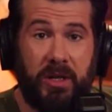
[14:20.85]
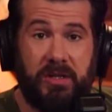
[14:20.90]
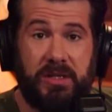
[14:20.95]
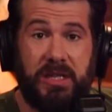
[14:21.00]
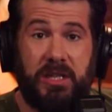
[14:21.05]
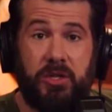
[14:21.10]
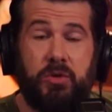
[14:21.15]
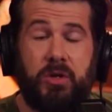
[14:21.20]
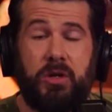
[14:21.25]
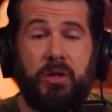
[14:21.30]
Here's
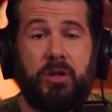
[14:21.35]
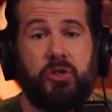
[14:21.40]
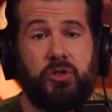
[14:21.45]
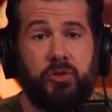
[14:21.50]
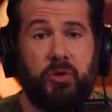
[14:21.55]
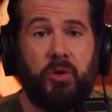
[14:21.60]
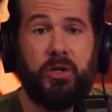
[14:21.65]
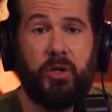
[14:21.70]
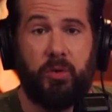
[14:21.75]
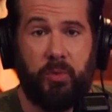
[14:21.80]
the thing. You can
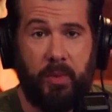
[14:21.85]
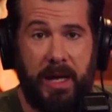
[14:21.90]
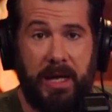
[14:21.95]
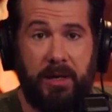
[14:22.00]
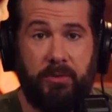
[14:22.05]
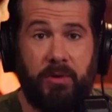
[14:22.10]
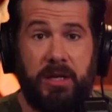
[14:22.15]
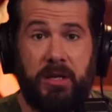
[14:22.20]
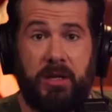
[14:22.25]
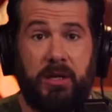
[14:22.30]
control your
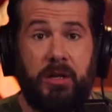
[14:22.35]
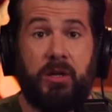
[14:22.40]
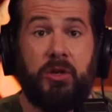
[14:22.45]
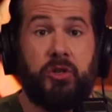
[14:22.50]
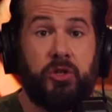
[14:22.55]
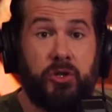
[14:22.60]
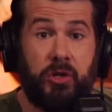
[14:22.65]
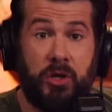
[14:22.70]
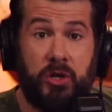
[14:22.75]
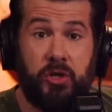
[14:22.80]
weight, right? You
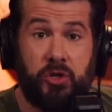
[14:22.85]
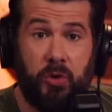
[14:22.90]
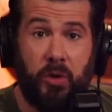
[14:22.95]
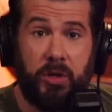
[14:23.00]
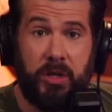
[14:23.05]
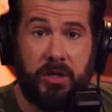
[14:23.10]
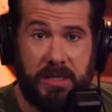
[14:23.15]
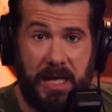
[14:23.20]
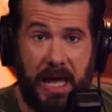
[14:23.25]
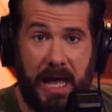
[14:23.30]
can
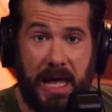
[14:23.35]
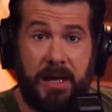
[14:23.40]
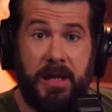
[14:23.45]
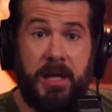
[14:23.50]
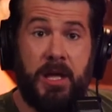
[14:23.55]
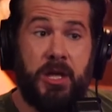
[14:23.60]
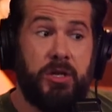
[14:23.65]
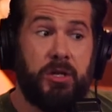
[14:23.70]
control your diet.